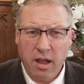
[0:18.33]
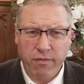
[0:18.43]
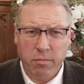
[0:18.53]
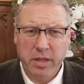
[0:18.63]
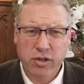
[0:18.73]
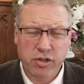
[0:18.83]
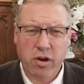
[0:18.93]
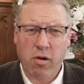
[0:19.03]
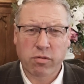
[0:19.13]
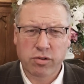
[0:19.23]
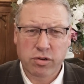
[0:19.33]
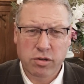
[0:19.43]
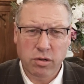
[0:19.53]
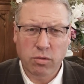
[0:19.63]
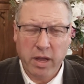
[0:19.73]
from this church
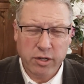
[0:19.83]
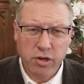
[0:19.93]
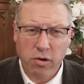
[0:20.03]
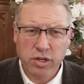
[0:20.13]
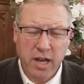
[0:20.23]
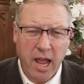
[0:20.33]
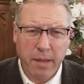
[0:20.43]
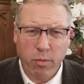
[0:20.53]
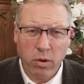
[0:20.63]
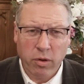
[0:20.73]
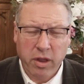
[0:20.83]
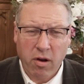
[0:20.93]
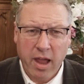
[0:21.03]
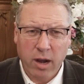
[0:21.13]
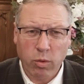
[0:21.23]
to a church in High Point, North Carolina.